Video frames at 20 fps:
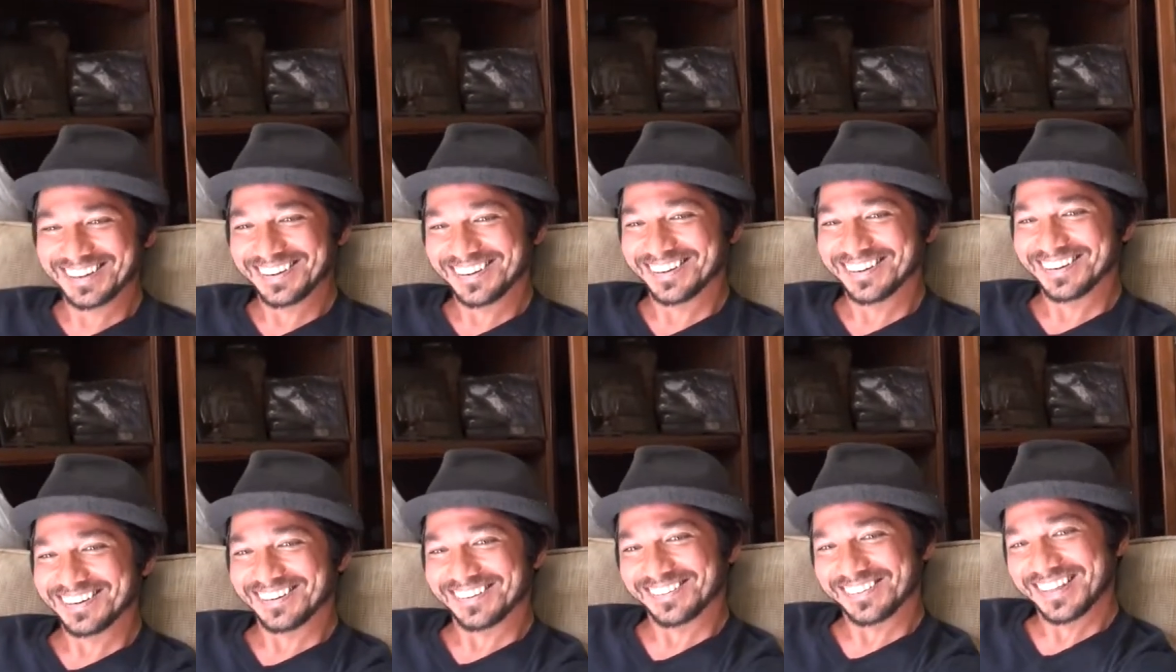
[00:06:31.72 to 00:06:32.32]

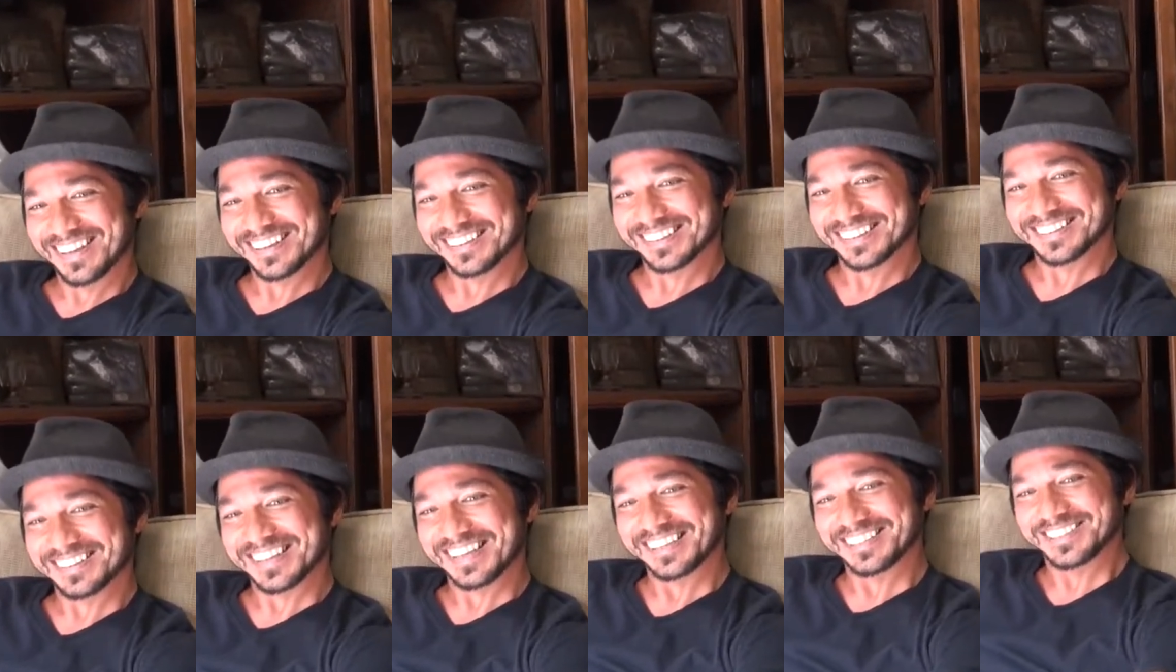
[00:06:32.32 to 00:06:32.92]
Oh,
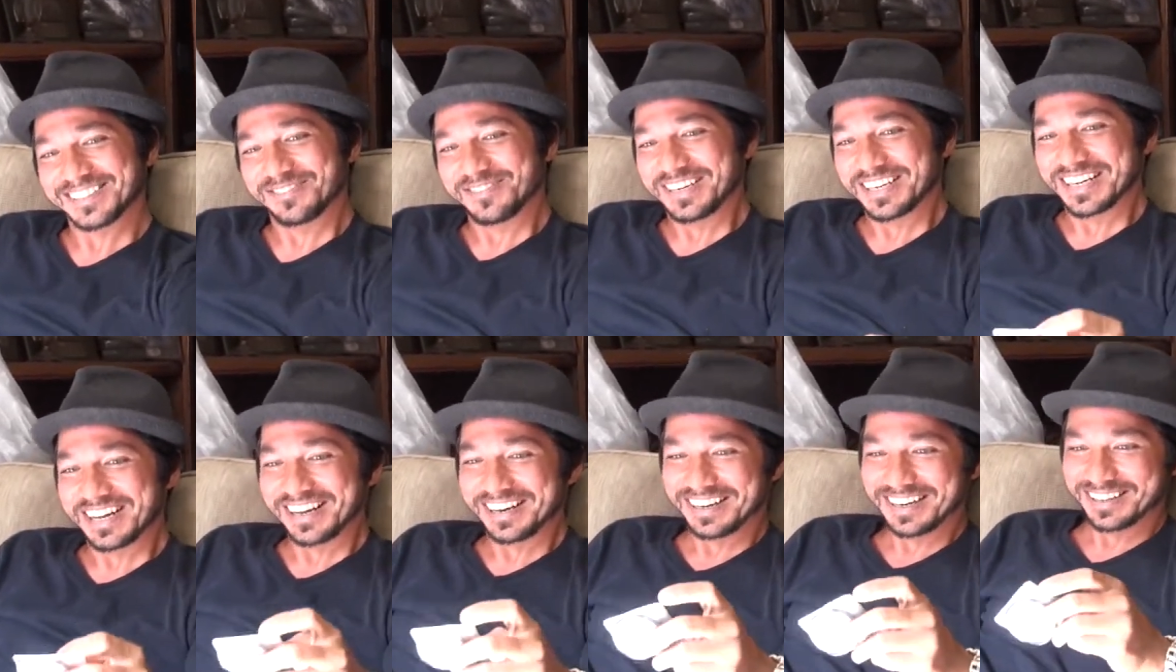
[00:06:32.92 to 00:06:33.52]
that should be
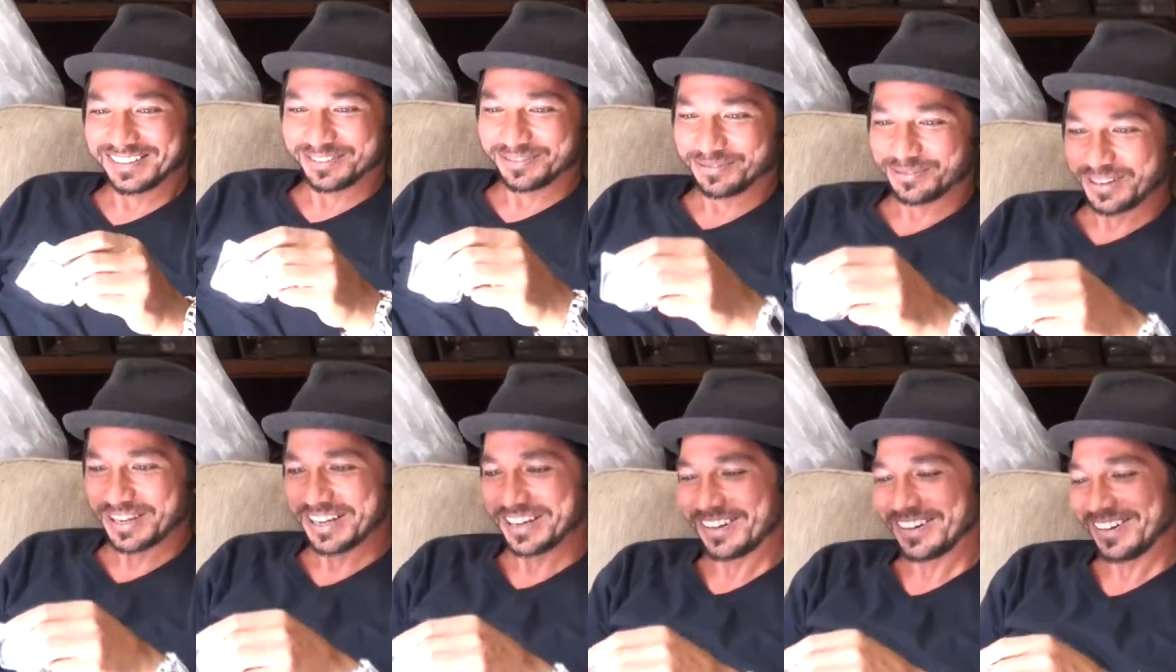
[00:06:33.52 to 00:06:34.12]
counted as a
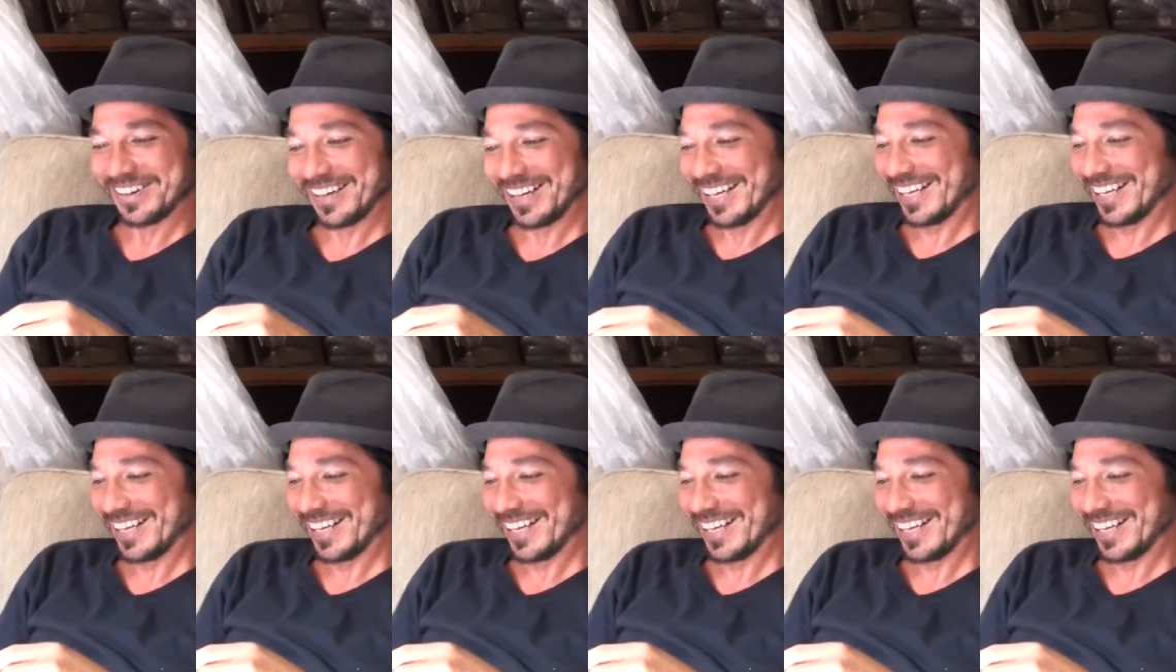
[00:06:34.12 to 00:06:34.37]
fail.